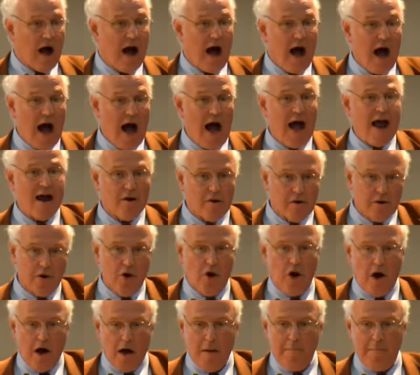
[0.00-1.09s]
a higher
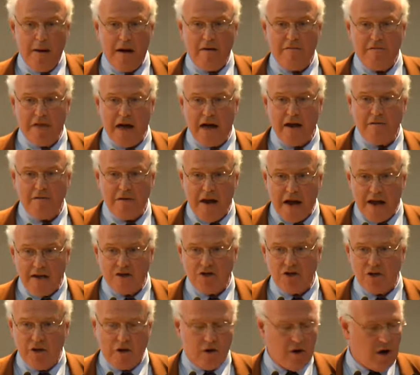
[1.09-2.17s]
law above that of
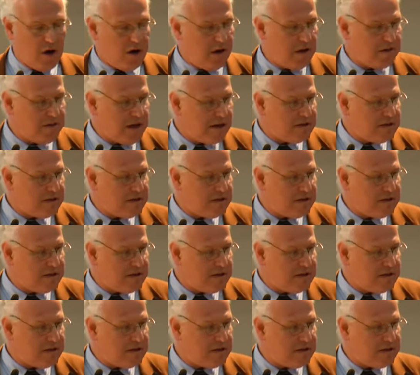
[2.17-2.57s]
national law.